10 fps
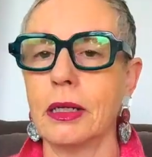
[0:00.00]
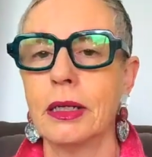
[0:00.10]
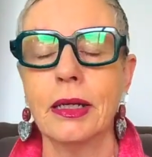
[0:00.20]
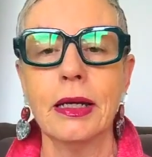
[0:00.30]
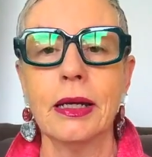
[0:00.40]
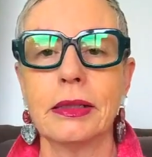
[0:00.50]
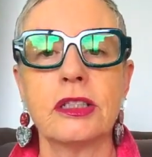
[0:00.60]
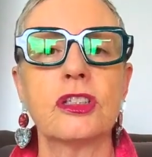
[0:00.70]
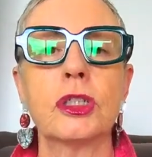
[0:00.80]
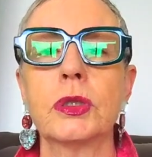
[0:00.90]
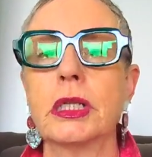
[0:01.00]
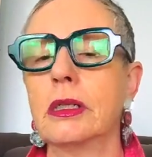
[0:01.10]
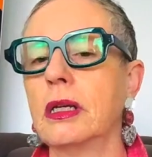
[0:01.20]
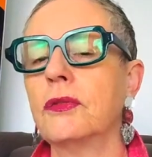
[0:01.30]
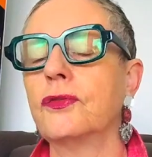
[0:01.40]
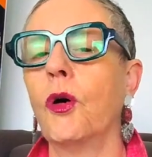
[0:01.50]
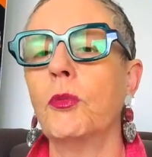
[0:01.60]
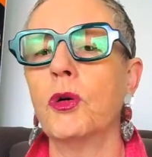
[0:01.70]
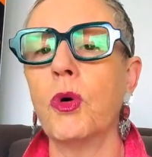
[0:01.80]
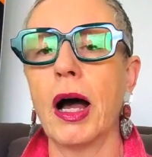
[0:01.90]
And let's do it in an
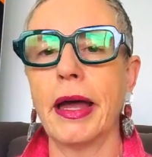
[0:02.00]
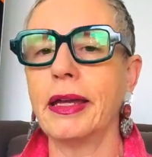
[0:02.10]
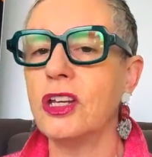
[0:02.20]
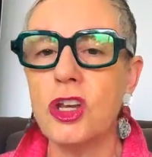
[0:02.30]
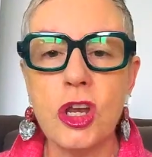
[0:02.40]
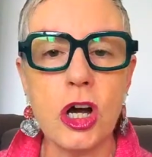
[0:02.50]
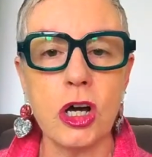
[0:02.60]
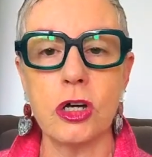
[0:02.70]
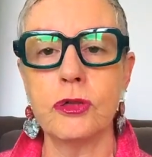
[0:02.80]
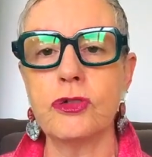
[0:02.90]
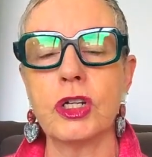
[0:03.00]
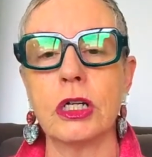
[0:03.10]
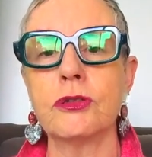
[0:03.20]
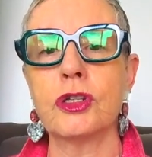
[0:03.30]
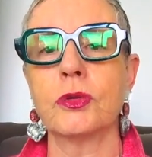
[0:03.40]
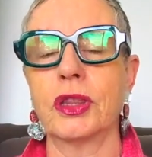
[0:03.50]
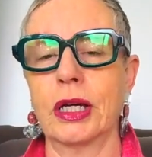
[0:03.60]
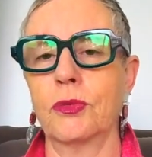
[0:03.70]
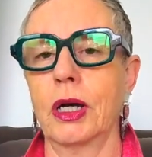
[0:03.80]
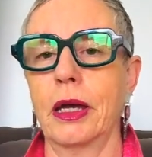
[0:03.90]
informal way. No, don't do it
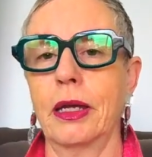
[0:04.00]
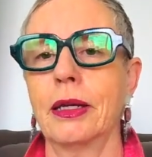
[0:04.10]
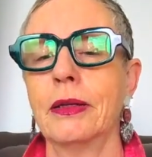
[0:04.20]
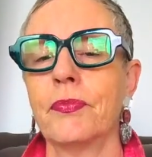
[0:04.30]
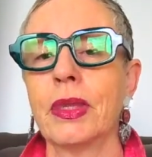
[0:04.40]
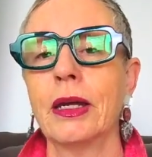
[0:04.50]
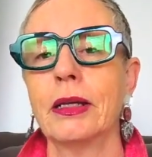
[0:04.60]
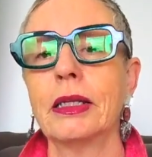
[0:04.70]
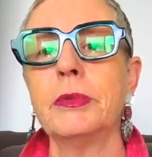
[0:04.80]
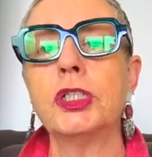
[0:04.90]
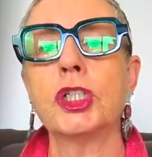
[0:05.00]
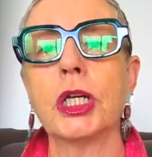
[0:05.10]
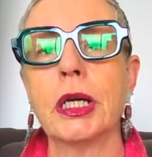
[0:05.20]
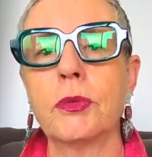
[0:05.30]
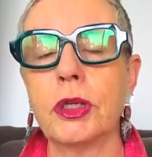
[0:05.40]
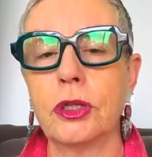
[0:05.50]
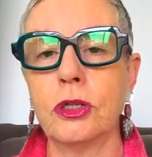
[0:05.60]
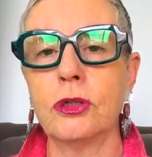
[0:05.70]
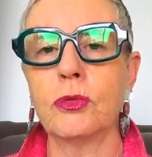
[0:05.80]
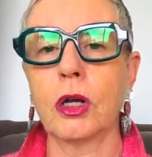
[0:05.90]
that way. Let me share with
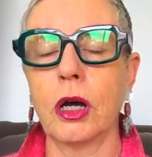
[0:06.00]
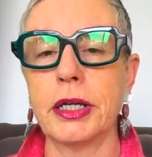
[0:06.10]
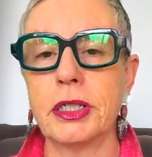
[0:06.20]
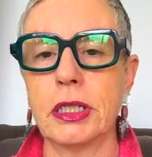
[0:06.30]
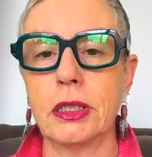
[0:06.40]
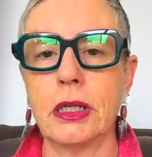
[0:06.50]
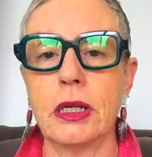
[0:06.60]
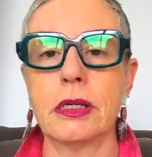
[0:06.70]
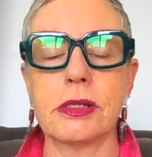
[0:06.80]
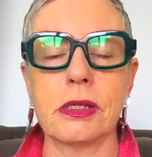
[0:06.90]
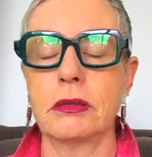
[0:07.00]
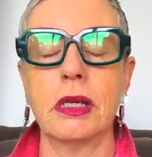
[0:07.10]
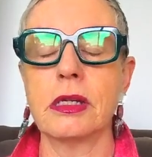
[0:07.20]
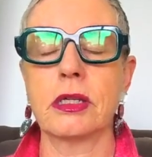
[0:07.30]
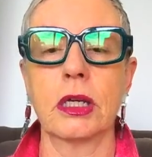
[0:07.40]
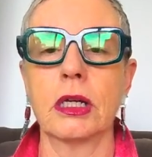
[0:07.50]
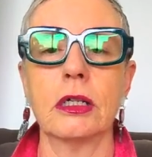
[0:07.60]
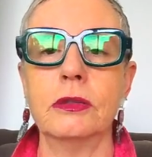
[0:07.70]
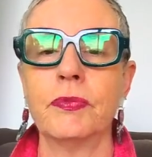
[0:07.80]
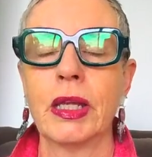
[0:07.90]
you what I did in the years
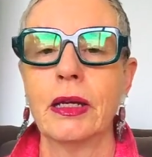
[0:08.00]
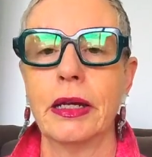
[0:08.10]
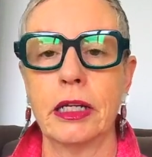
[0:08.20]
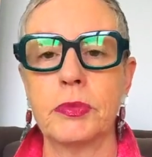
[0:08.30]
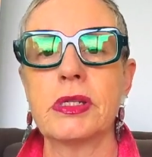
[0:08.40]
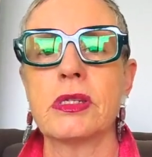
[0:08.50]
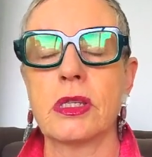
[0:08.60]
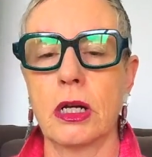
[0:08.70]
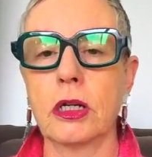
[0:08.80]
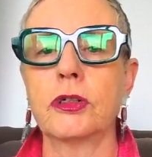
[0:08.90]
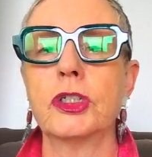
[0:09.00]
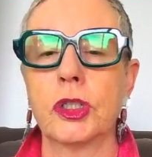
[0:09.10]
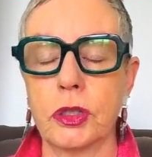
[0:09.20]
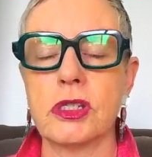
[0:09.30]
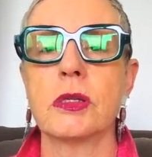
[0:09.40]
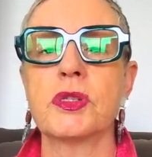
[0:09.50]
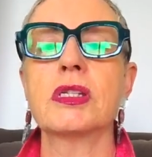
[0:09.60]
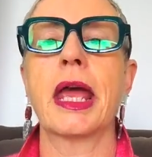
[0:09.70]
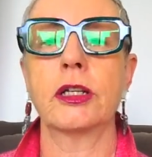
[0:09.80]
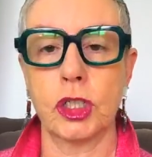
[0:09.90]
ago in a business that I grew to at a
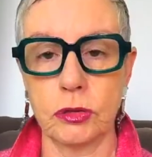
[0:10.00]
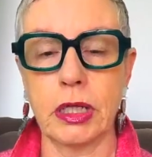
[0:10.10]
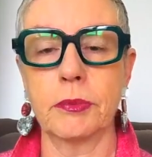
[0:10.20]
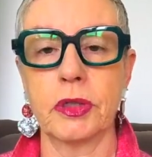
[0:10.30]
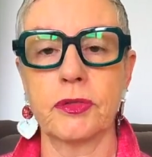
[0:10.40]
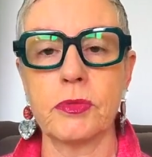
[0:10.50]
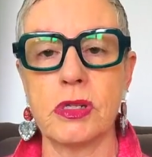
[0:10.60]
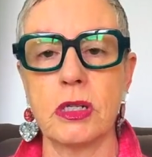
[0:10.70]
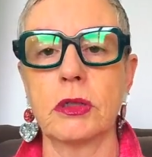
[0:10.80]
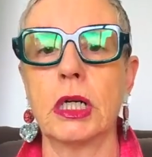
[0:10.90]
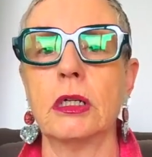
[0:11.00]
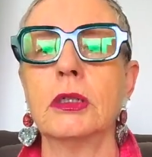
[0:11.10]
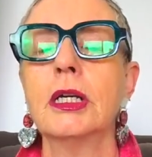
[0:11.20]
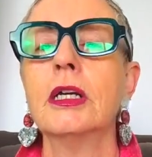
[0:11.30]
substantial number from zero